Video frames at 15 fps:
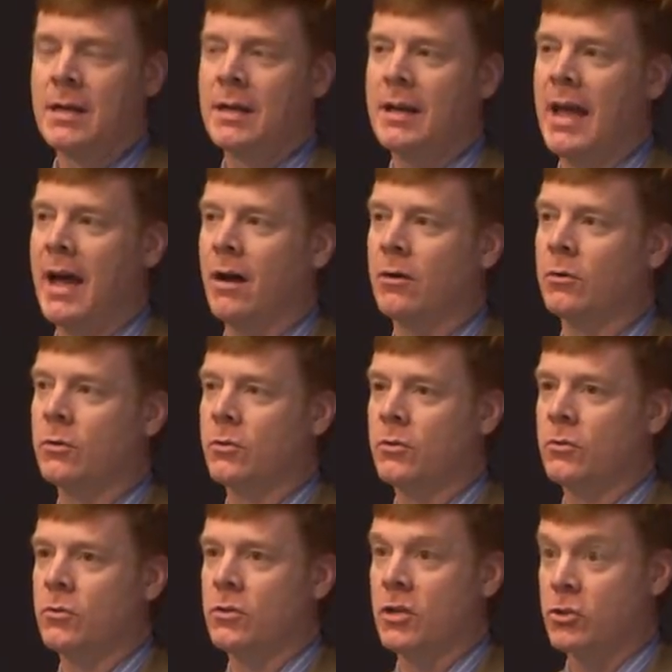Now,
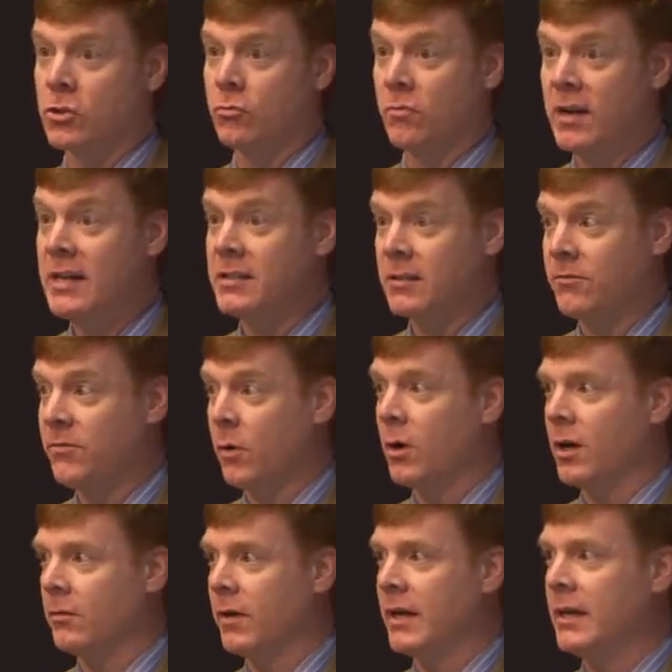there's a reason
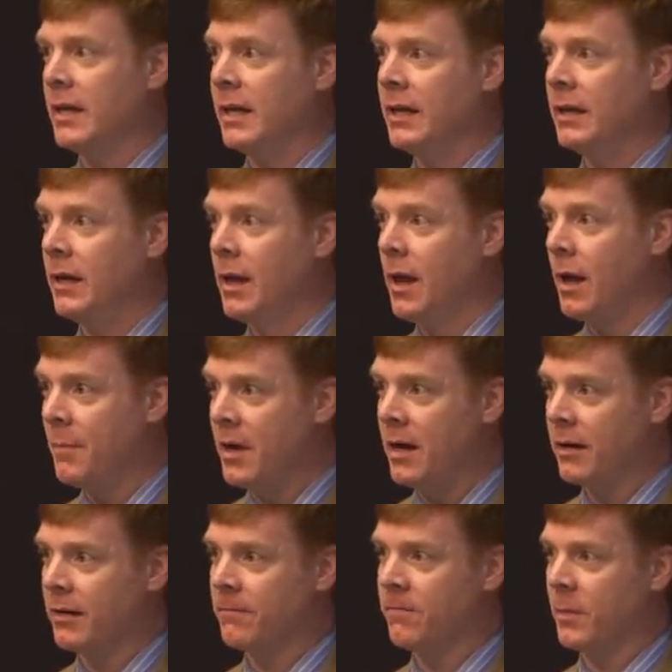for it, right? In
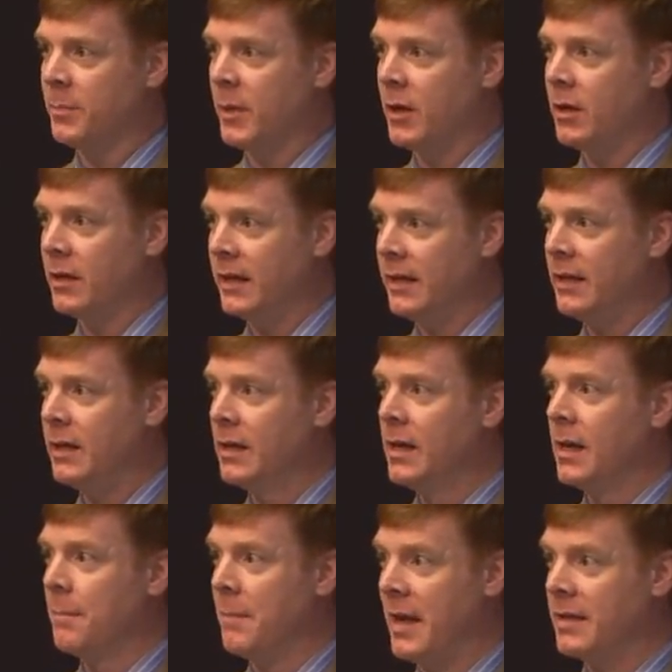American football,
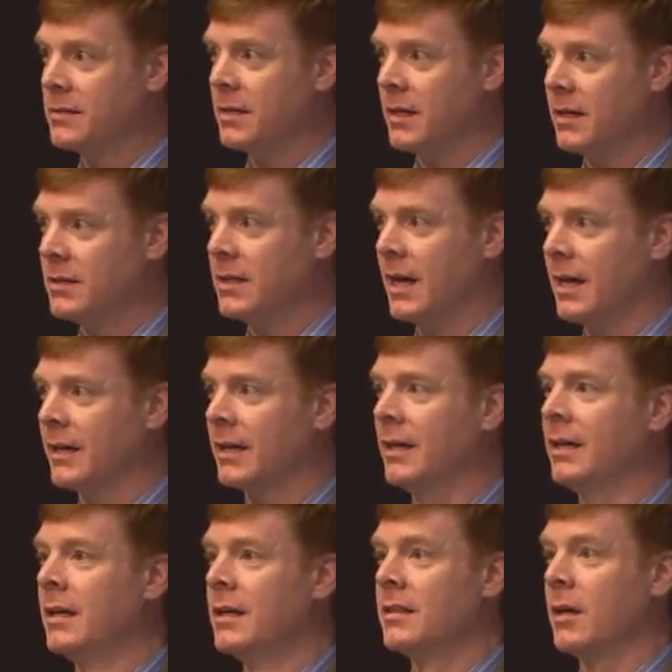in men's ice
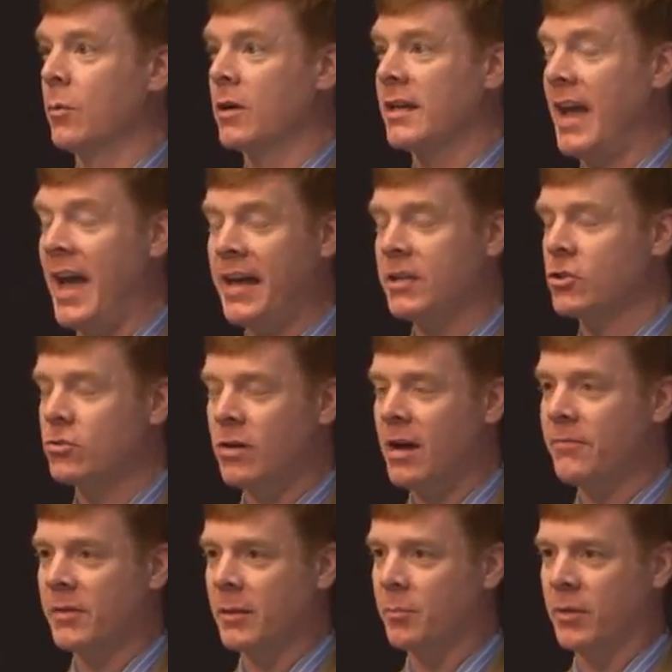hockey, there were
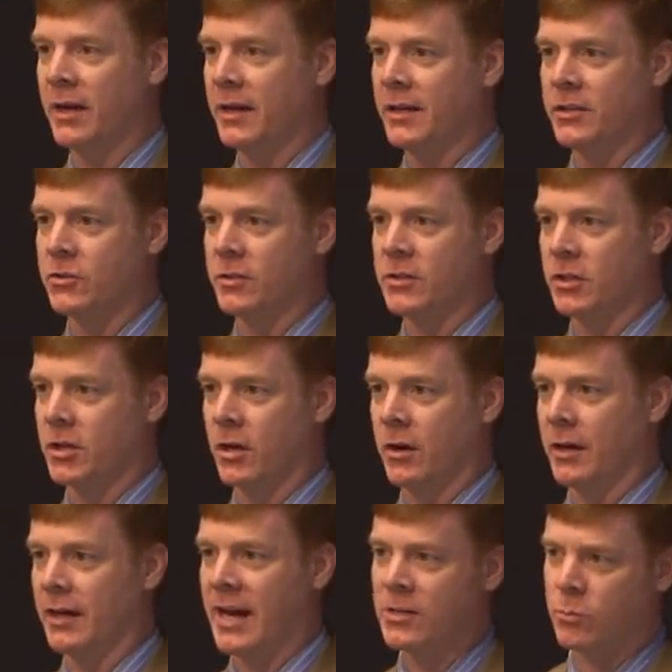catastrophic brain injuries
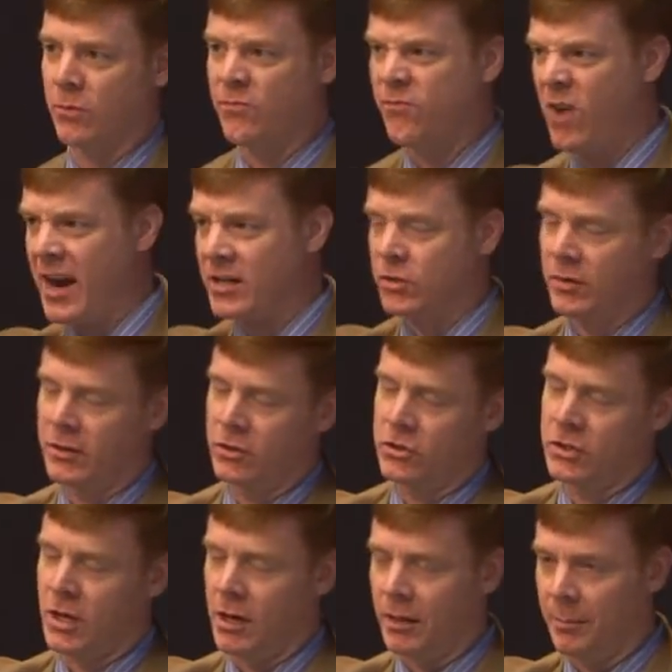occurring. Guys were fracturing their
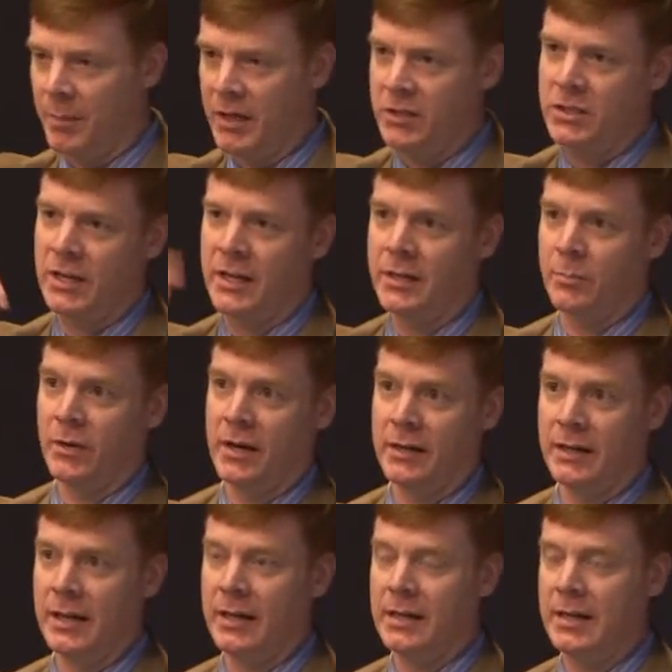skull, impinging on the
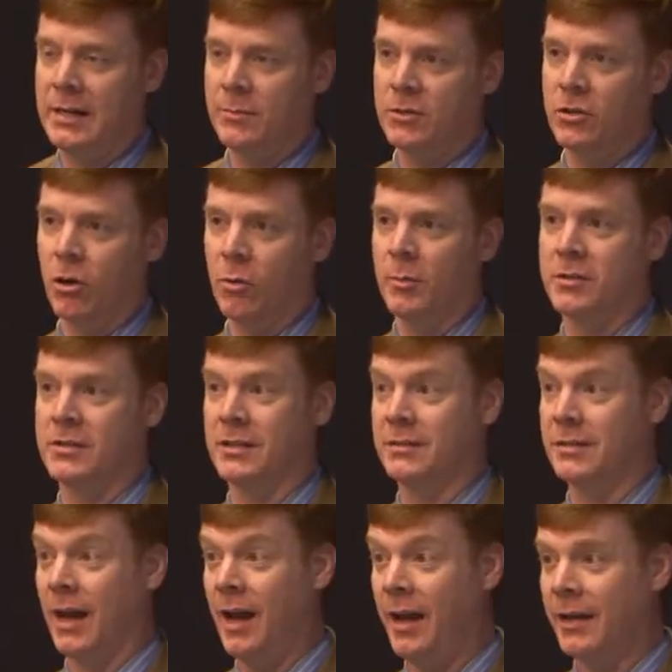brain, getting hematomas, and
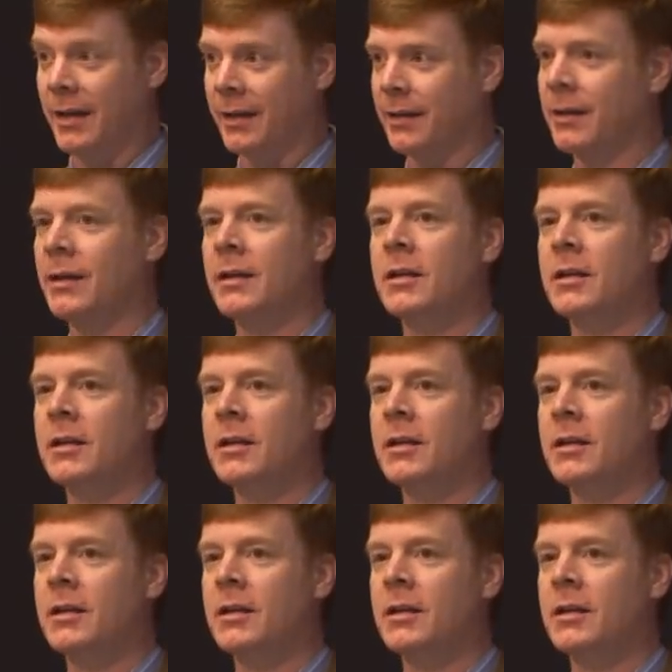dying.